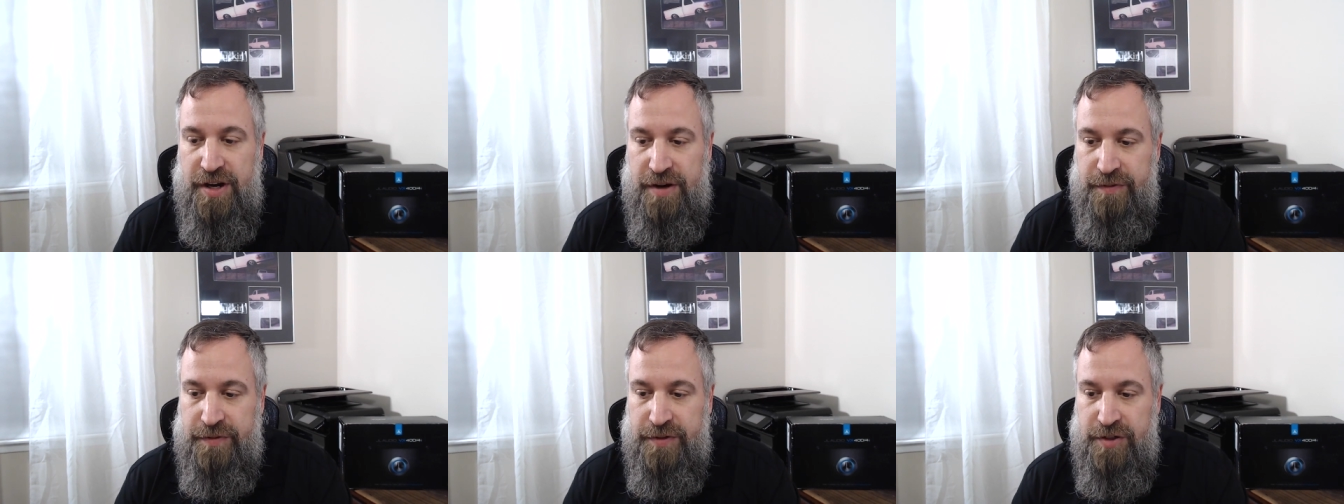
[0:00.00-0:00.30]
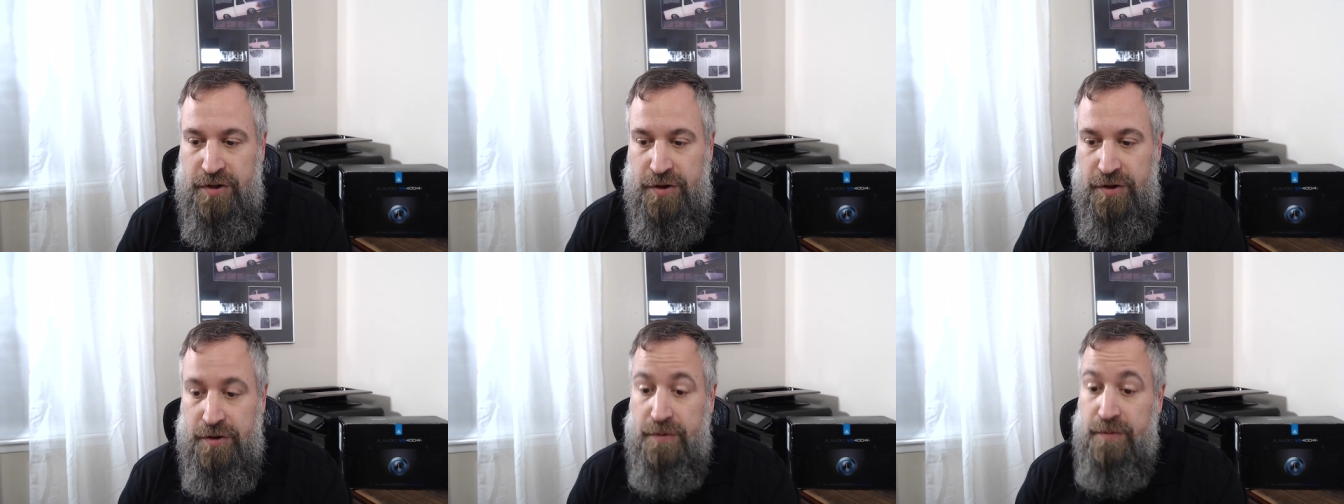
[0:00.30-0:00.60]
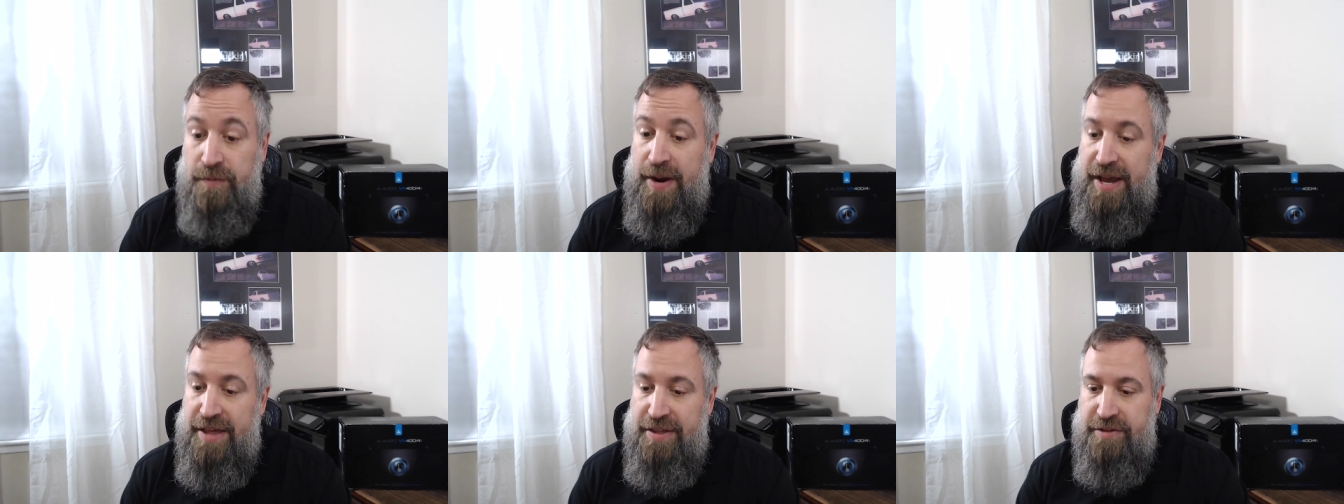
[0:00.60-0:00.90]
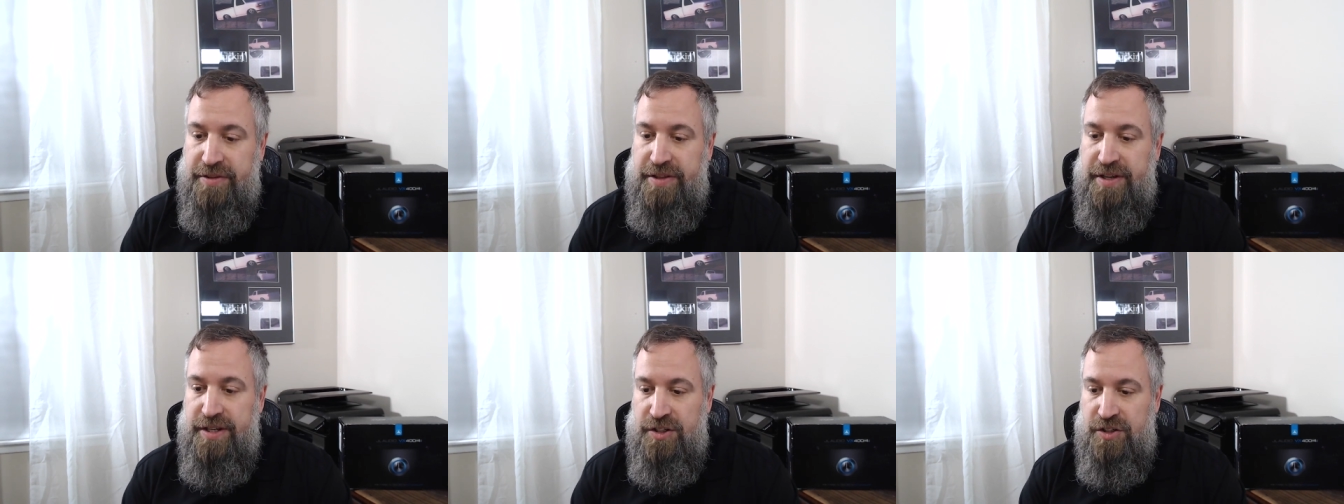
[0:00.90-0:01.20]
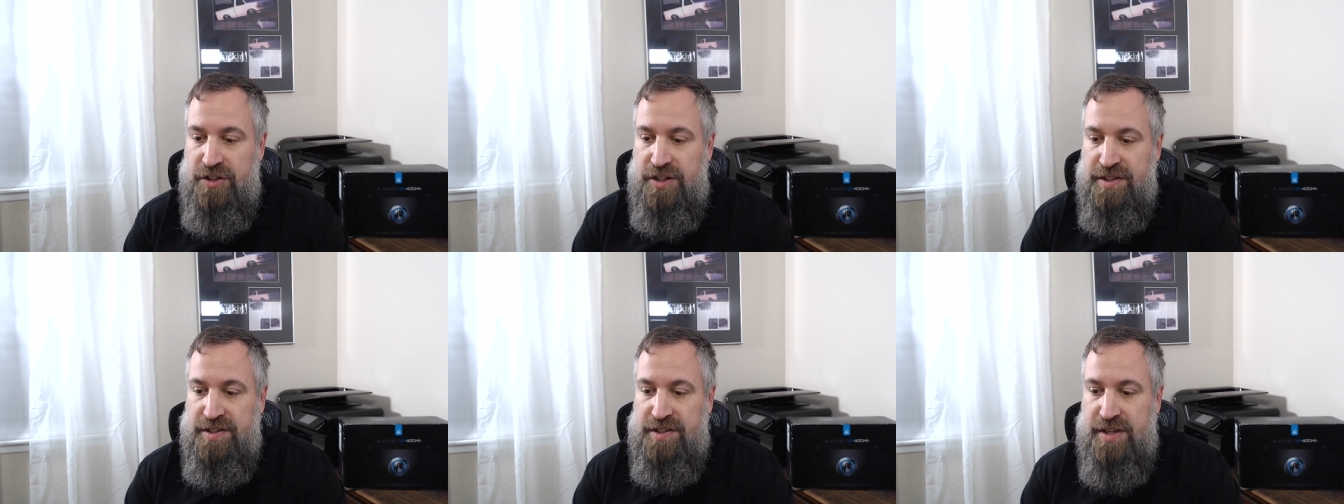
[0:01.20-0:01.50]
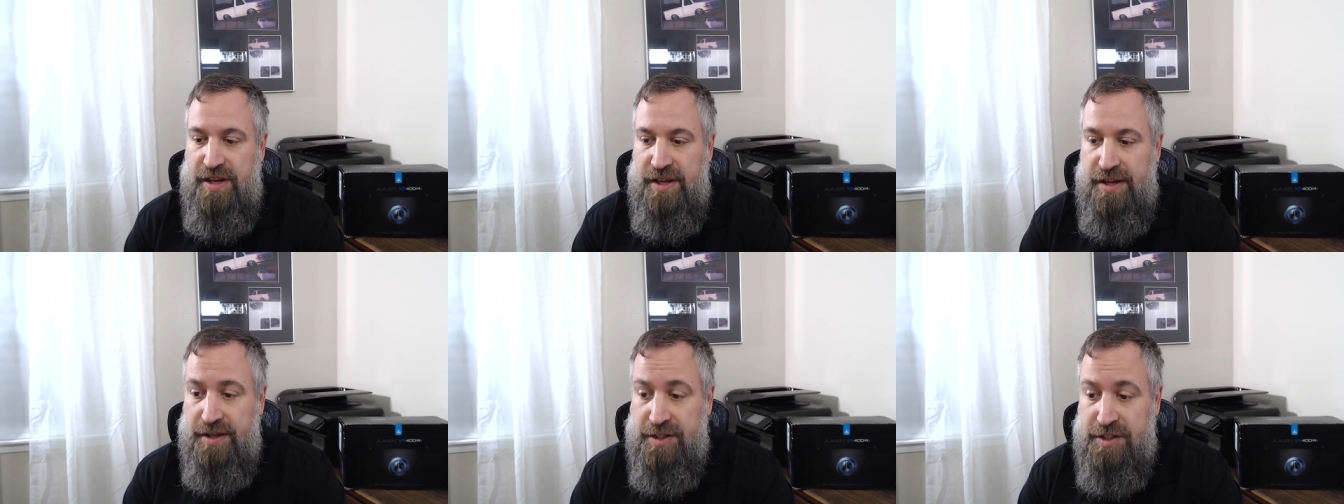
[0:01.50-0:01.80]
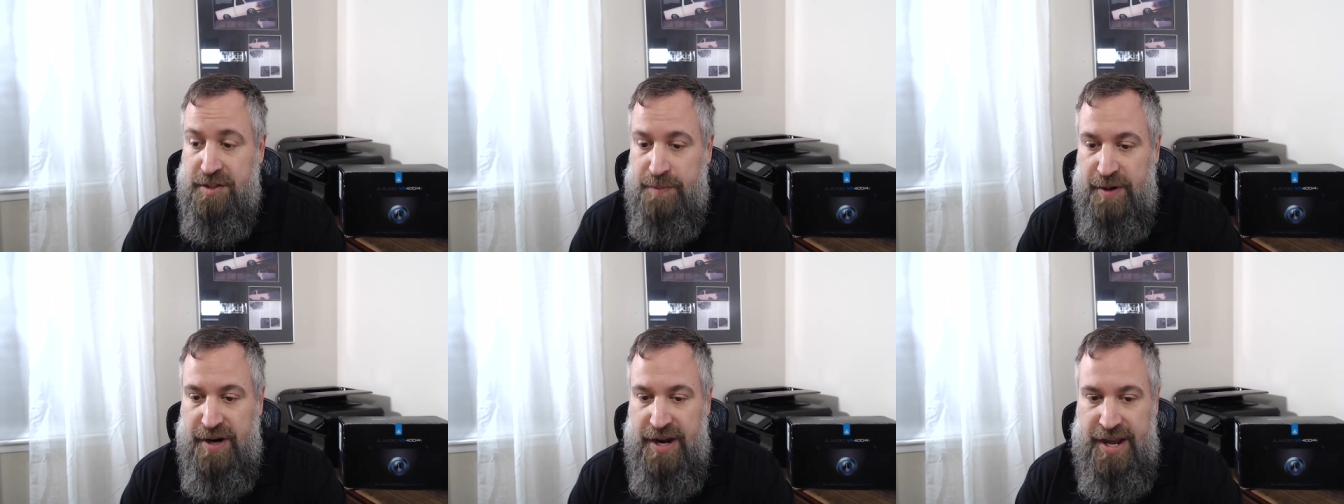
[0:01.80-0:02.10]
of Tune rather than just
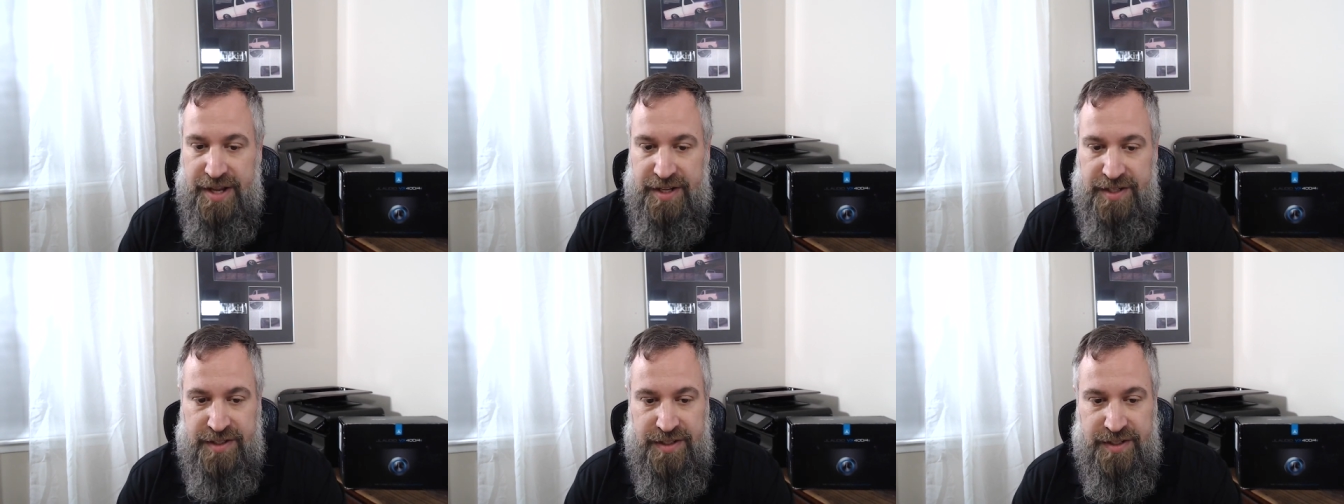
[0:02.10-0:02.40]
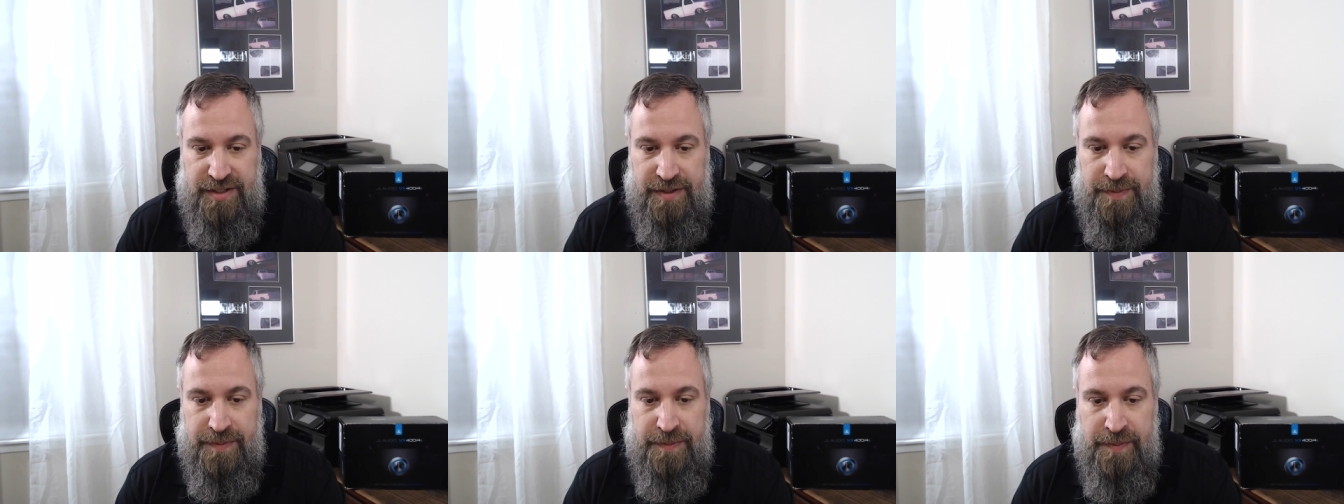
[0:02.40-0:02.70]
Express.